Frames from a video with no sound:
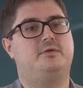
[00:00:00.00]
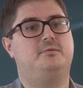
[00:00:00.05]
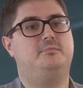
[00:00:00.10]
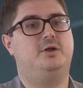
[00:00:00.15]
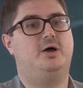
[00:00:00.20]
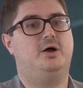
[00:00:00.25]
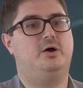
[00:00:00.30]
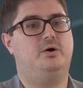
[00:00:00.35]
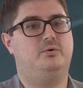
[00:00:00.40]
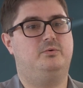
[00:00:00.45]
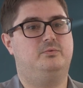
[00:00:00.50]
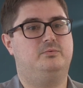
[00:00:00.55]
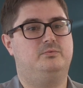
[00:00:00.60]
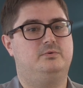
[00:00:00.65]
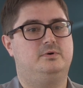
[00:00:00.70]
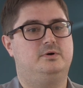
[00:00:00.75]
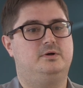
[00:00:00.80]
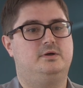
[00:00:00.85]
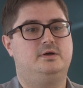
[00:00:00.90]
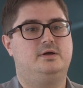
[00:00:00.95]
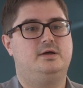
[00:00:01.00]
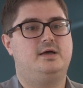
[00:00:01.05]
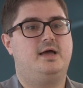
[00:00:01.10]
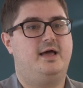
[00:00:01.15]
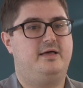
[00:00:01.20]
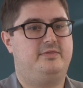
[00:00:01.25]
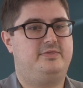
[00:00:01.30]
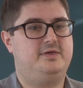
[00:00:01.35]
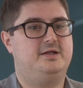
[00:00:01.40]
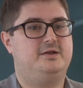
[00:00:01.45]
them know
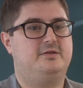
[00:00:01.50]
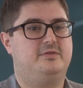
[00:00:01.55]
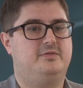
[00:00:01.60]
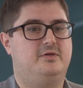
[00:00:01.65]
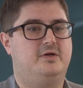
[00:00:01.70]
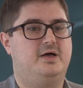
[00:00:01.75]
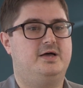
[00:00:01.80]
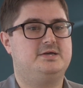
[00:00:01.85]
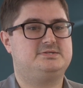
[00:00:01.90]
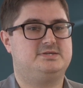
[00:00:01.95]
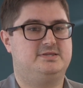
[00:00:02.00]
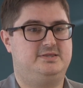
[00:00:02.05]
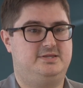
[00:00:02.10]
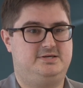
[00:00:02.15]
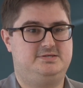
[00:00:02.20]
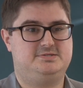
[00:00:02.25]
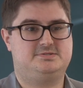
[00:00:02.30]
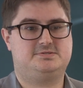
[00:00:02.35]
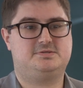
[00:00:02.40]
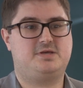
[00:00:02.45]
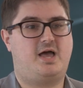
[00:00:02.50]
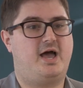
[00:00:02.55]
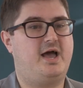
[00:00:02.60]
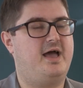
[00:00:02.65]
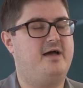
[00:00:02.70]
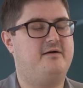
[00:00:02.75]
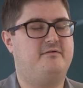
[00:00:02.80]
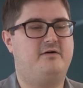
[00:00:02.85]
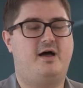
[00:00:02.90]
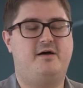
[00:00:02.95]
at the end of the lesson. These I
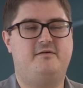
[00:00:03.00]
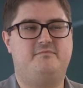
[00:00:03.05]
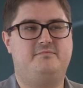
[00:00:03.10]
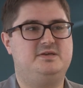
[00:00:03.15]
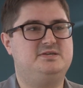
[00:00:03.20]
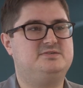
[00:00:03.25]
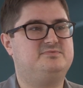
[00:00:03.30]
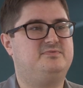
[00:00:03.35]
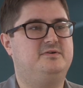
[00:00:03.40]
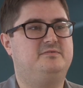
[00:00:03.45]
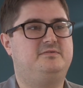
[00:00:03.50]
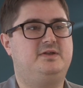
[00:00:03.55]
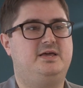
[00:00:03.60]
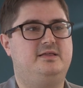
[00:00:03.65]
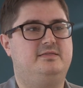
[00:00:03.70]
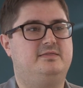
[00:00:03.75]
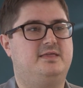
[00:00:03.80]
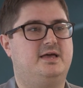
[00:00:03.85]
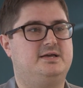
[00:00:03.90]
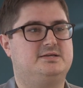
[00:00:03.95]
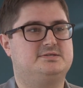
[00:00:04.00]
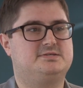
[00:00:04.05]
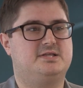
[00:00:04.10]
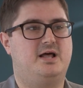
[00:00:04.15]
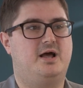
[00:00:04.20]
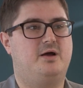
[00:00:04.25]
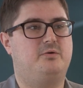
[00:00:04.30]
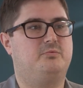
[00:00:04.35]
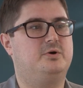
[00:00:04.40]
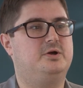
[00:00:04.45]
have I have these 15 things that
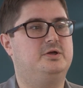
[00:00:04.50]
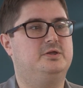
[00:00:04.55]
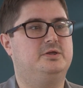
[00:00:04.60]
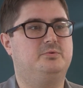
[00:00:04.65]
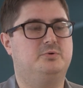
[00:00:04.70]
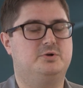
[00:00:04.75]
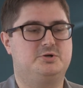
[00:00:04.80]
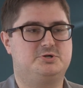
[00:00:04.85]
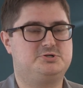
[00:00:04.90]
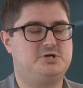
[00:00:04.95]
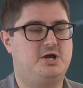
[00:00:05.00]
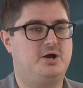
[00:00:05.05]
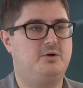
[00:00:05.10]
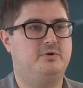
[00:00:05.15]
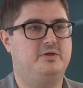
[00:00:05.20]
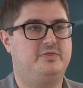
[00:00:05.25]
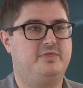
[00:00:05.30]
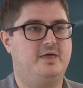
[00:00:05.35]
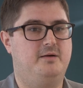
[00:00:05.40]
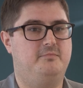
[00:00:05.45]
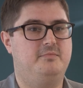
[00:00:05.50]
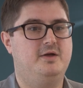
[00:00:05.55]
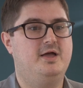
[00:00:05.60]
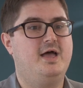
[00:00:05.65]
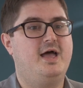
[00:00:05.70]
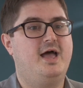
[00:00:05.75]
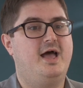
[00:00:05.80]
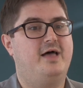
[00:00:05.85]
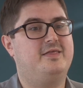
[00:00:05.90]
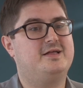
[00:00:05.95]
I really want to share with them,
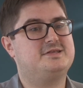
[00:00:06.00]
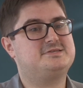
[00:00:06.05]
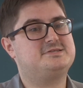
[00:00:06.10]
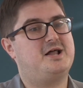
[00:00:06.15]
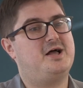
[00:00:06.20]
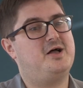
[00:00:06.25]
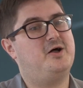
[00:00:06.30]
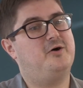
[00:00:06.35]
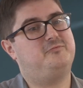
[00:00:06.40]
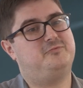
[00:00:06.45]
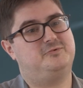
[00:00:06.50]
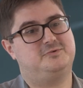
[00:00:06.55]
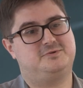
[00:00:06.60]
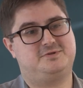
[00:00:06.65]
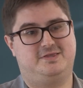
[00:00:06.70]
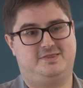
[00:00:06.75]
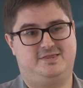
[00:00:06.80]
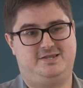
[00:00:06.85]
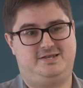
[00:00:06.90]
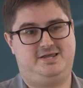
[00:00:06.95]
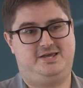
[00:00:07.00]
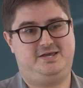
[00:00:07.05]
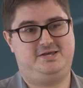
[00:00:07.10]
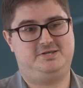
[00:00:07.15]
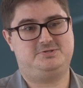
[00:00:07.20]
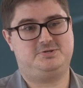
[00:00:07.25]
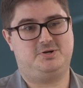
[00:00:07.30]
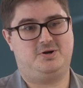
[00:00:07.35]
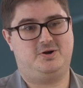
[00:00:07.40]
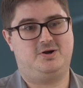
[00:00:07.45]
and that's not helpful to the
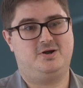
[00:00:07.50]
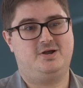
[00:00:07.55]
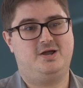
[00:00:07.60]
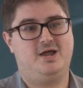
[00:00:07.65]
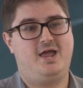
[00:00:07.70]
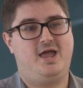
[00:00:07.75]
teacher.